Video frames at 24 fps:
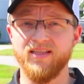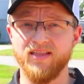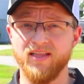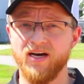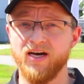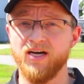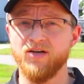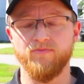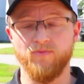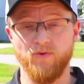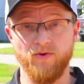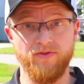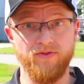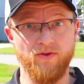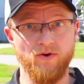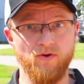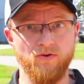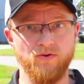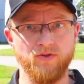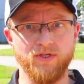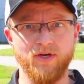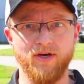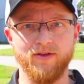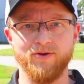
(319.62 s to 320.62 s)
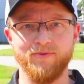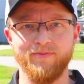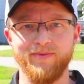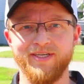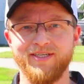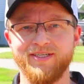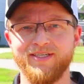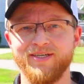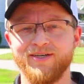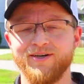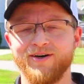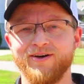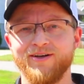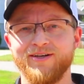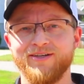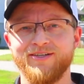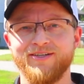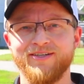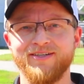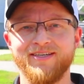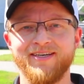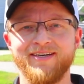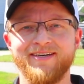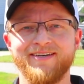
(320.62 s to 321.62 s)
line with those other BC
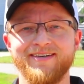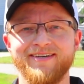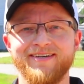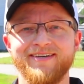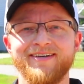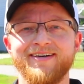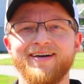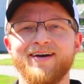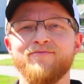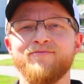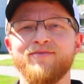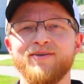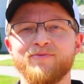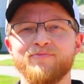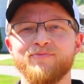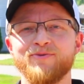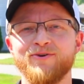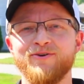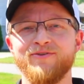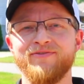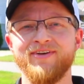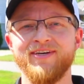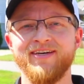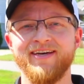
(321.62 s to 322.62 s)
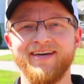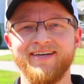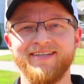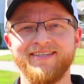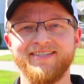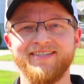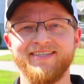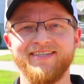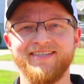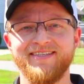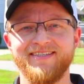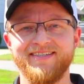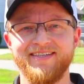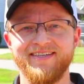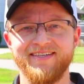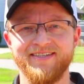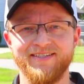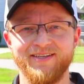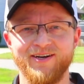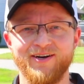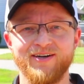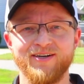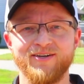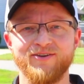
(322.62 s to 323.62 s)
colleges have been approving, and CNC
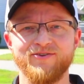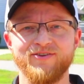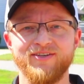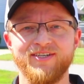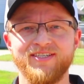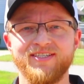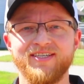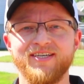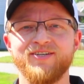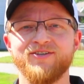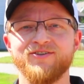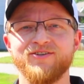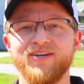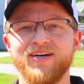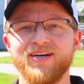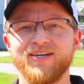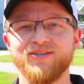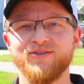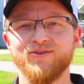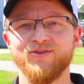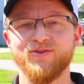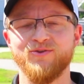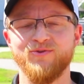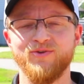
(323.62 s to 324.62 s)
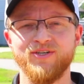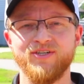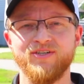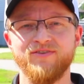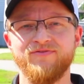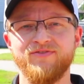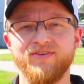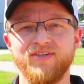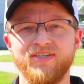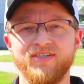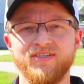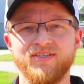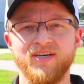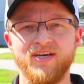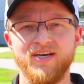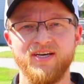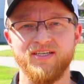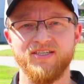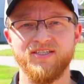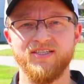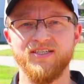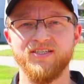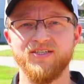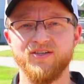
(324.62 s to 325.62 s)
has not increased international tuition fees
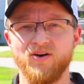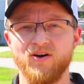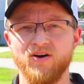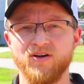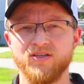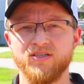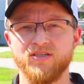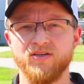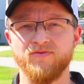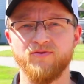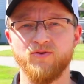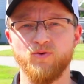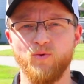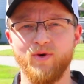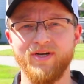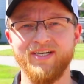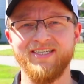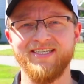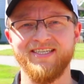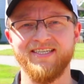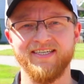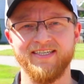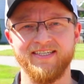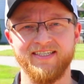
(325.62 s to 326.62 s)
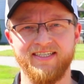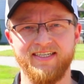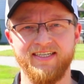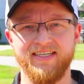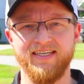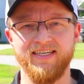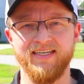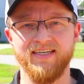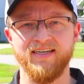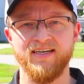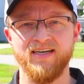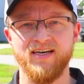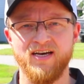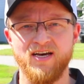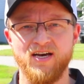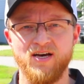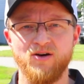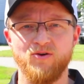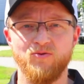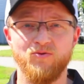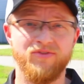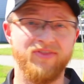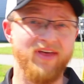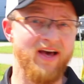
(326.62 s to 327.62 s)
since August of 2016.
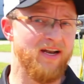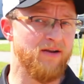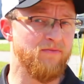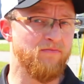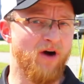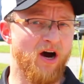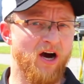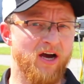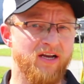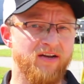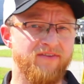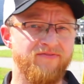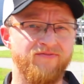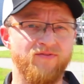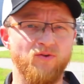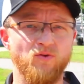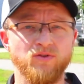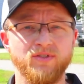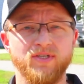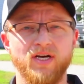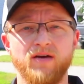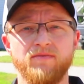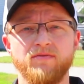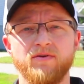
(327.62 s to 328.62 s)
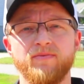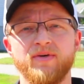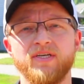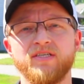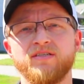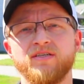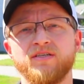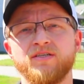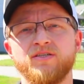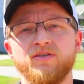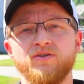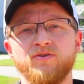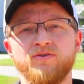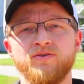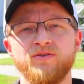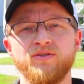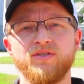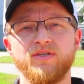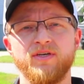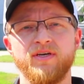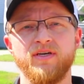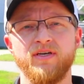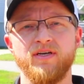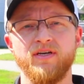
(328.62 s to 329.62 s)
With that in mind, full-time domestic
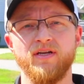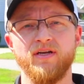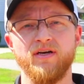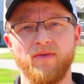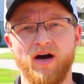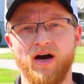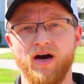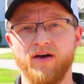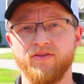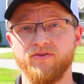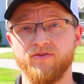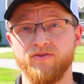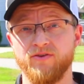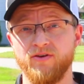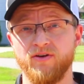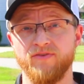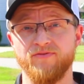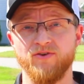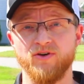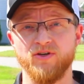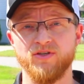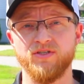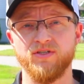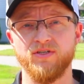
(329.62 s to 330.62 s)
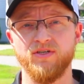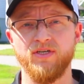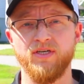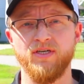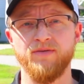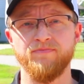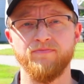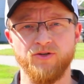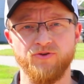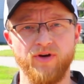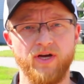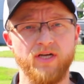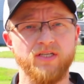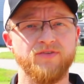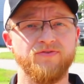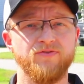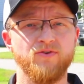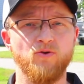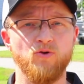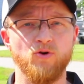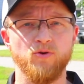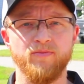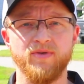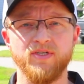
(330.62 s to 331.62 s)
students in either the university,
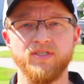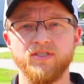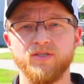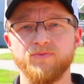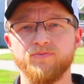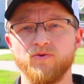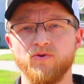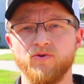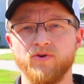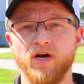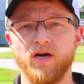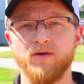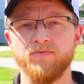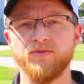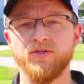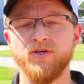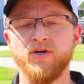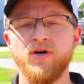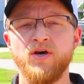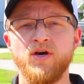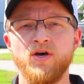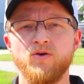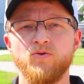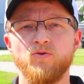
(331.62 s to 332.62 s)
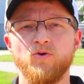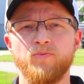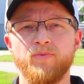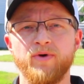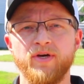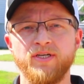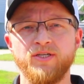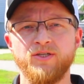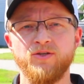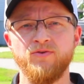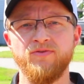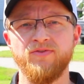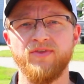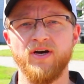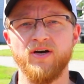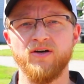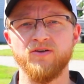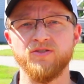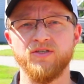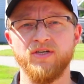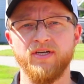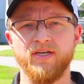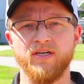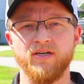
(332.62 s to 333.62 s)
transfer, or business programs will pay
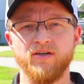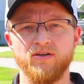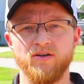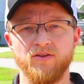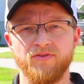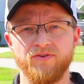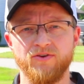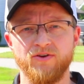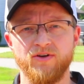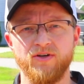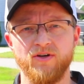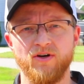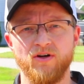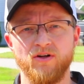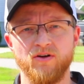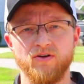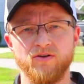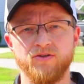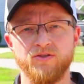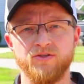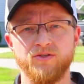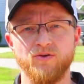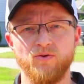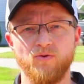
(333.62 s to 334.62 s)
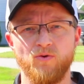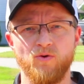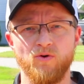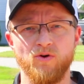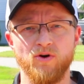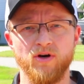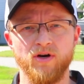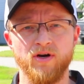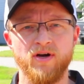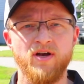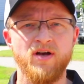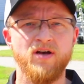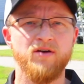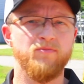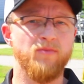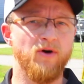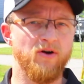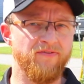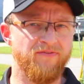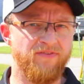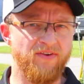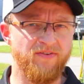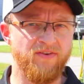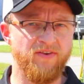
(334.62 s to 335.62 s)
$2,830 or
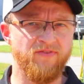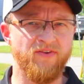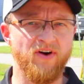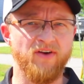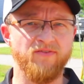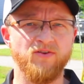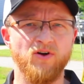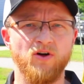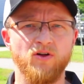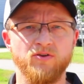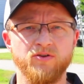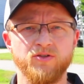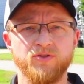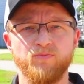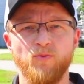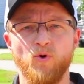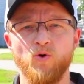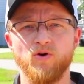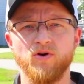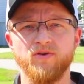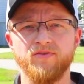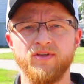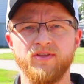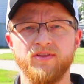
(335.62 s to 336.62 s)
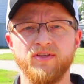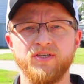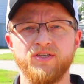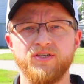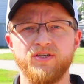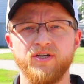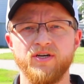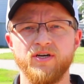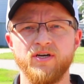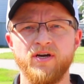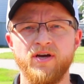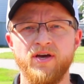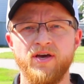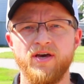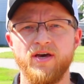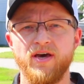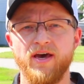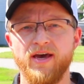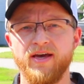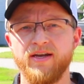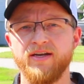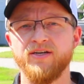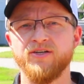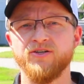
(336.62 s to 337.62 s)
about $55 more than this year,
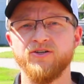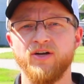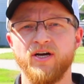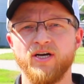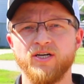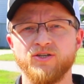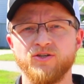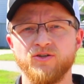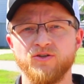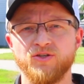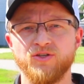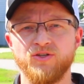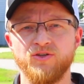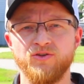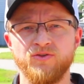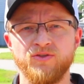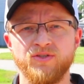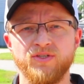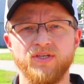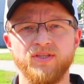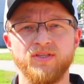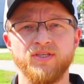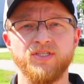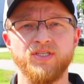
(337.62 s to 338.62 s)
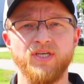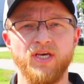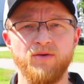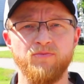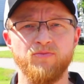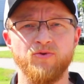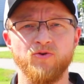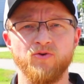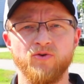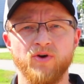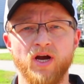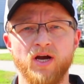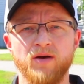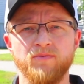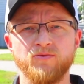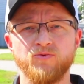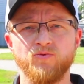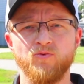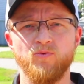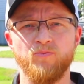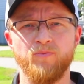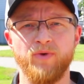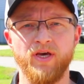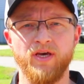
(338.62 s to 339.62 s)
and international students in the same programs
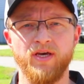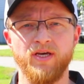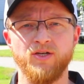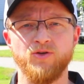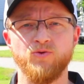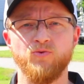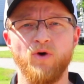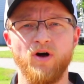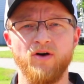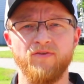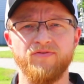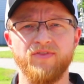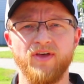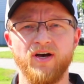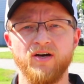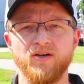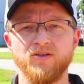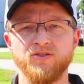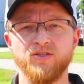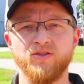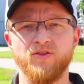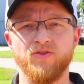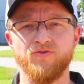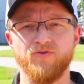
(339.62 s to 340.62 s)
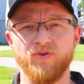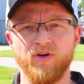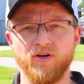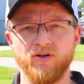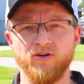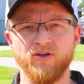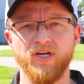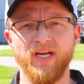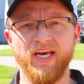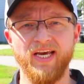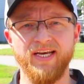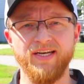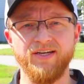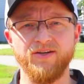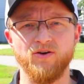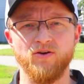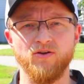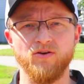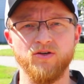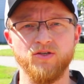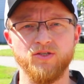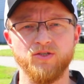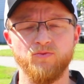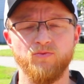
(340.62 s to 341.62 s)
will pay
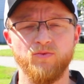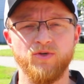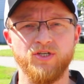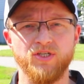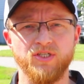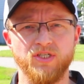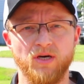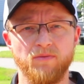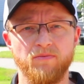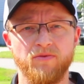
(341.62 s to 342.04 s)
$12,308, which is up